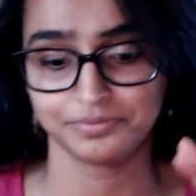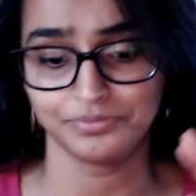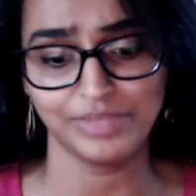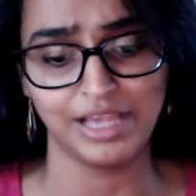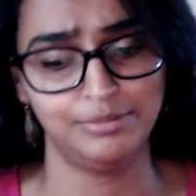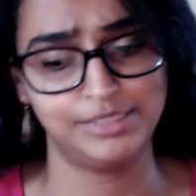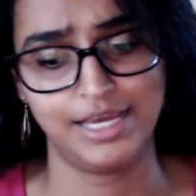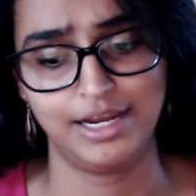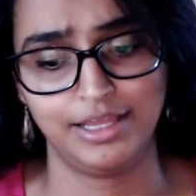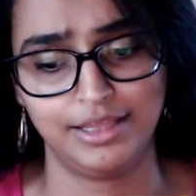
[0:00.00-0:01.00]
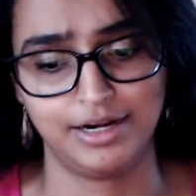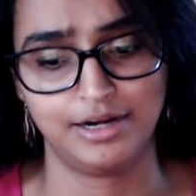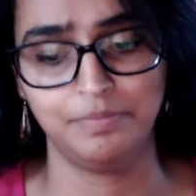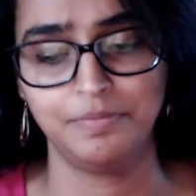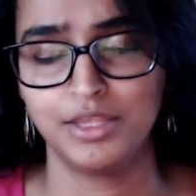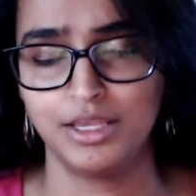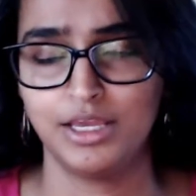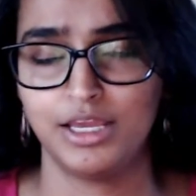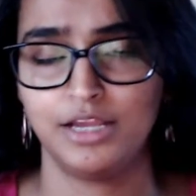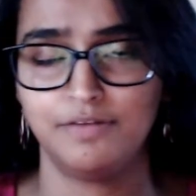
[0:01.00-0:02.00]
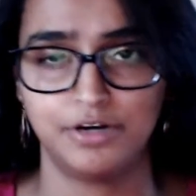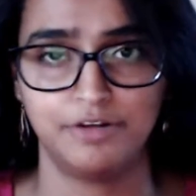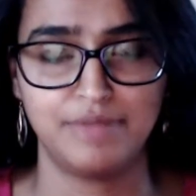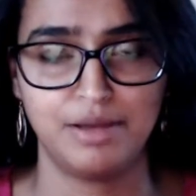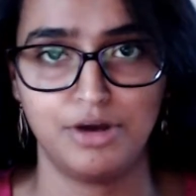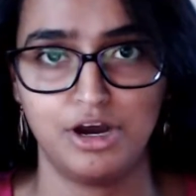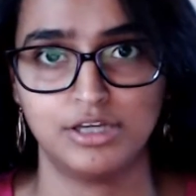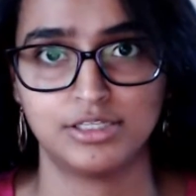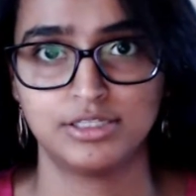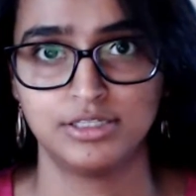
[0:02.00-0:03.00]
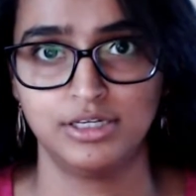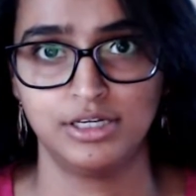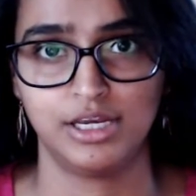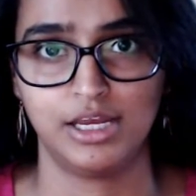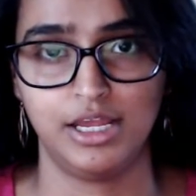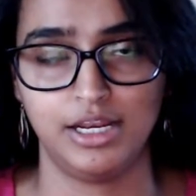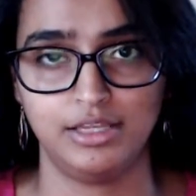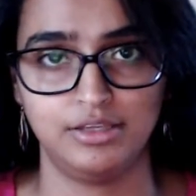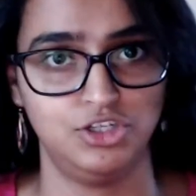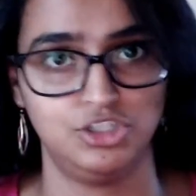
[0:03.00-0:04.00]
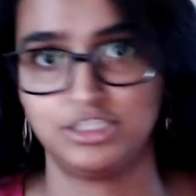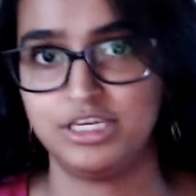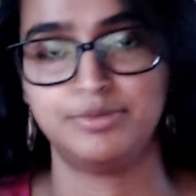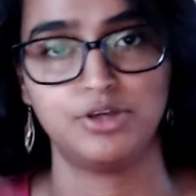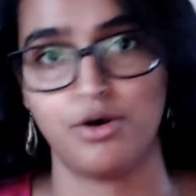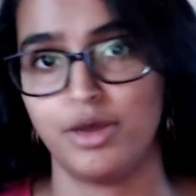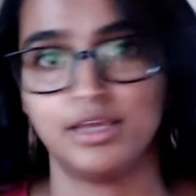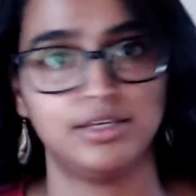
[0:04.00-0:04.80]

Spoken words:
I'm standing there in front of my boss, and he just keeps going.